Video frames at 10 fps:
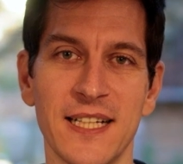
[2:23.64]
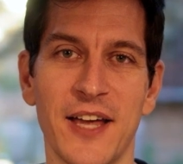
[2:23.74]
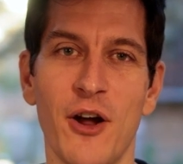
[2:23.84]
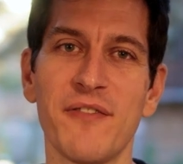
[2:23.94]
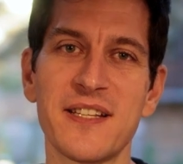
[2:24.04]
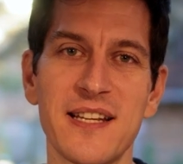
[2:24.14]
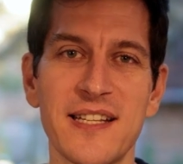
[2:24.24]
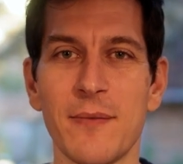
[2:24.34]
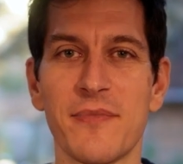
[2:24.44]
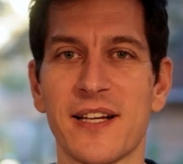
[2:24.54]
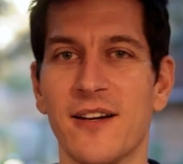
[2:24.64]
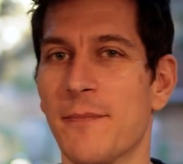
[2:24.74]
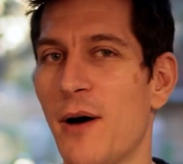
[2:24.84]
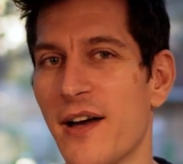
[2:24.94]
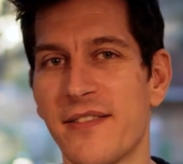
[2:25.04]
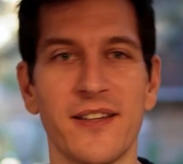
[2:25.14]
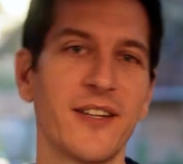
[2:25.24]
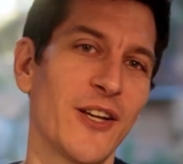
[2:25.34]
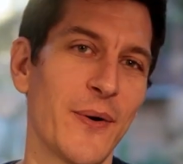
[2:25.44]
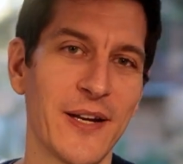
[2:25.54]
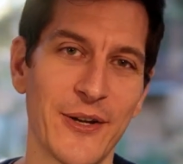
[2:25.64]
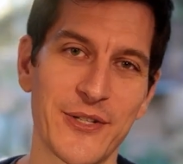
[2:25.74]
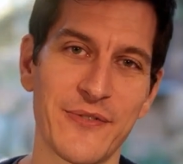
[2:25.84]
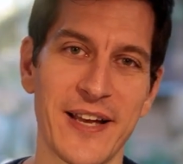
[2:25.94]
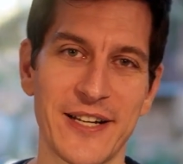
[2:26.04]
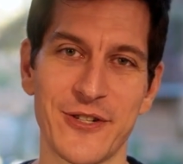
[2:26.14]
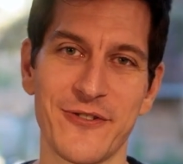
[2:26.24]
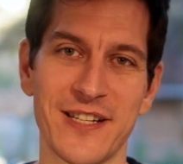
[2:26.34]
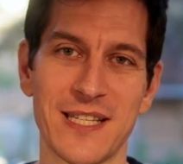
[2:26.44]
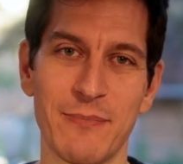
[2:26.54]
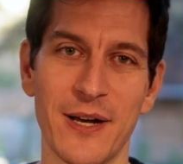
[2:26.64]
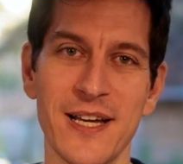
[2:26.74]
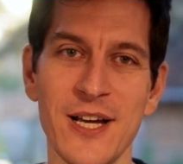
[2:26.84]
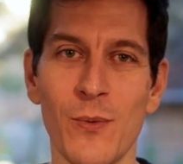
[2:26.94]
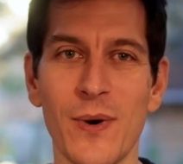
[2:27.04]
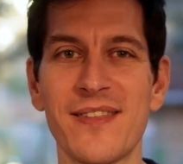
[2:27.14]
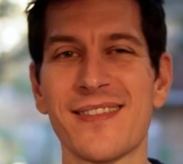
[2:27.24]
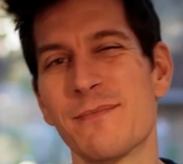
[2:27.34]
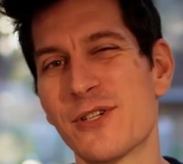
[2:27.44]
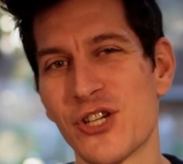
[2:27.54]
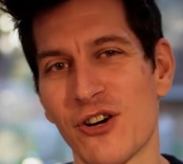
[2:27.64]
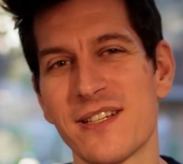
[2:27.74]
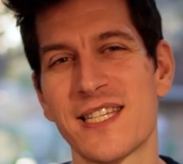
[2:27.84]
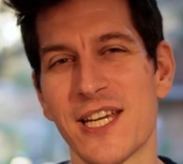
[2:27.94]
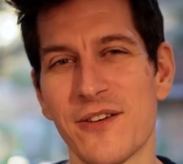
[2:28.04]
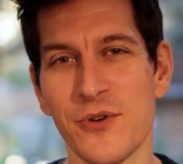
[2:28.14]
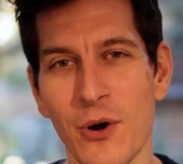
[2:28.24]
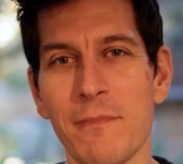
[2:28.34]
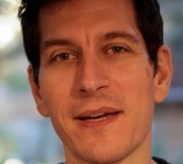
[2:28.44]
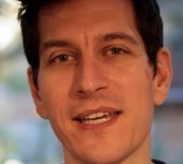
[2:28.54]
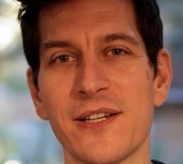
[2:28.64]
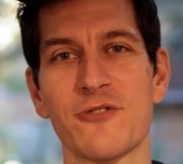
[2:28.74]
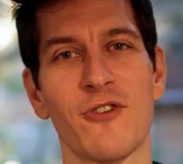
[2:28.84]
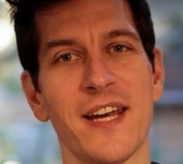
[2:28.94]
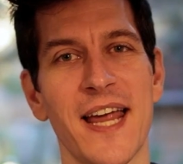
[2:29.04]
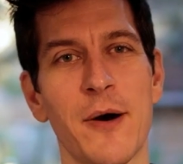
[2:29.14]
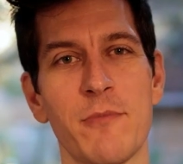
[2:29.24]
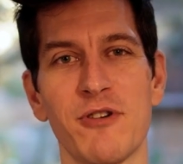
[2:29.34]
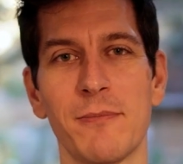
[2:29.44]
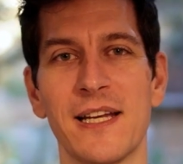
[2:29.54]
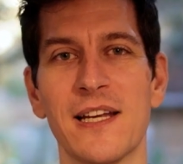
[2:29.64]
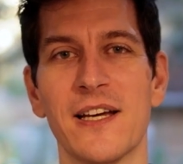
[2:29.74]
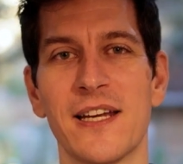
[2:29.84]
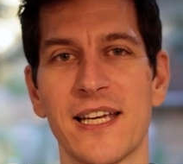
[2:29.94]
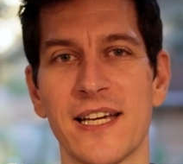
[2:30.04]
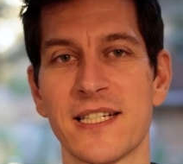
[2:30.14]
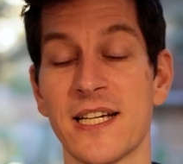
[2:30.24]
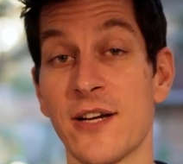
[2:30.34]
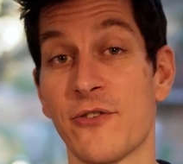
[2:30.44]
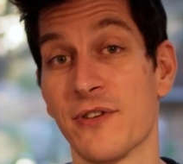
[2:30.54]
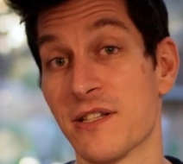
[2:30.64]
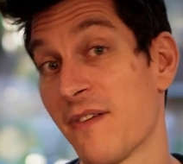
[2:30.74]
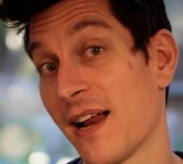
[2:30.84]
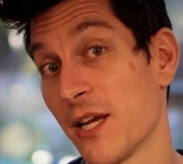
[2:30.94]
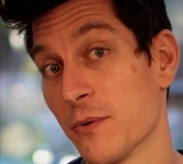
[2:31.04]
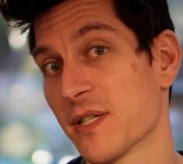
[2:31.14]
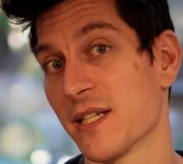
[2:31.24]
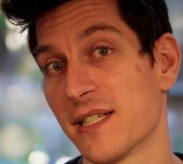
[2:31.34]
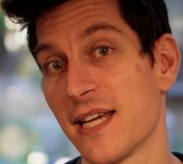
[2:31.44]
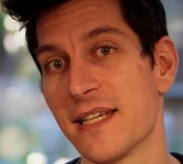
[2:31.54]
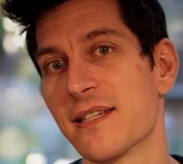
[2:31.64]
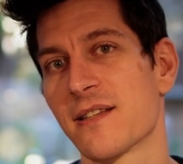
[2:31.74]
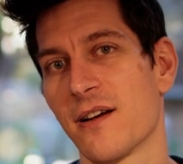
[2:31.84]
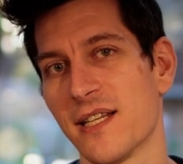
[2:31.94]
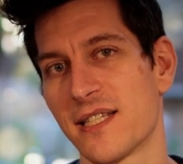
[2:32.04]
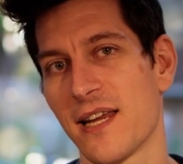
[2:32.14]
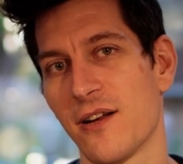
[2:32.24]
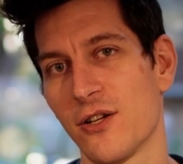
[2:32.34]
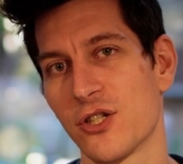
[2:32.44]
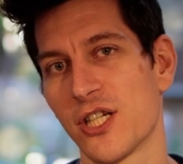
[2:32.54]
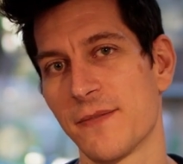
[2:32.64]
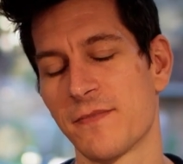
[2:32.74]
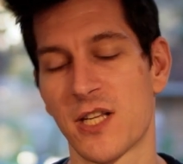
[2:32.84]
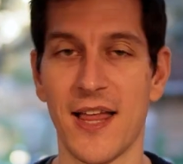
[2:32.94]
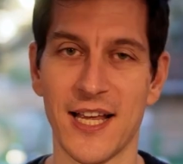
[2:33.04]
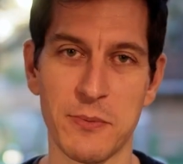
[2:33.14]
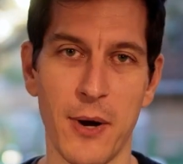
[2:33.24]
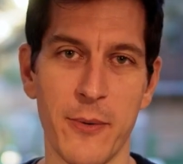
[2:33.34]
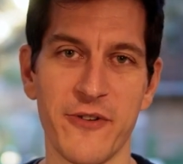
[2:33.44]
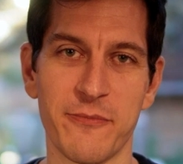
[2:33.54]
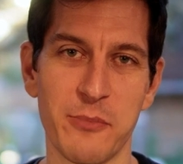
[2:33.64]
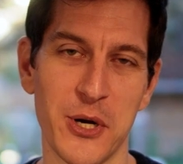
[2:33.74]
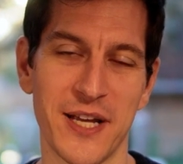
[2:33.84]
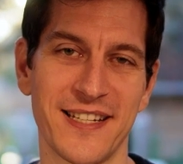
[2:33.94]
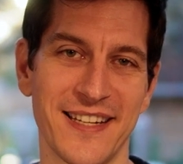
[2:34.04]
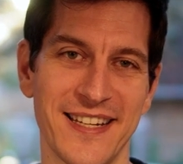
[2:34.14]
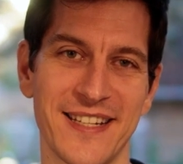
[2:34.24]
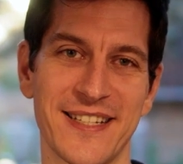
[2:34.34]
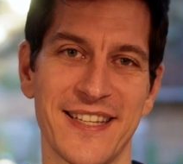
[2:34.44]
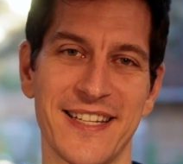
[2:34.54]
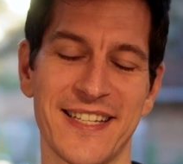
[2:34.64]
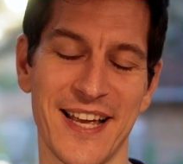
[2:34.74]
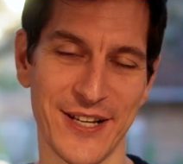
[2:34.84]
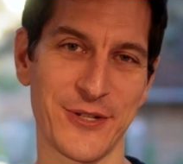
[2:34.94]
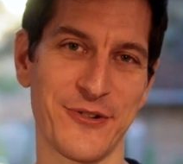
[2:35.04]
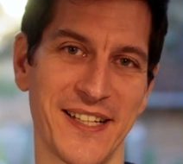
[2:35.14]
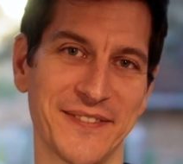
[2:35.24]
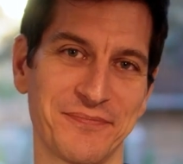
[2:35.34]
and obviously, something like Python can go in lots of categories, but we think the majority of non beginners right now are probably learning it for its value as a data science technology. So that's why we've put it into this category.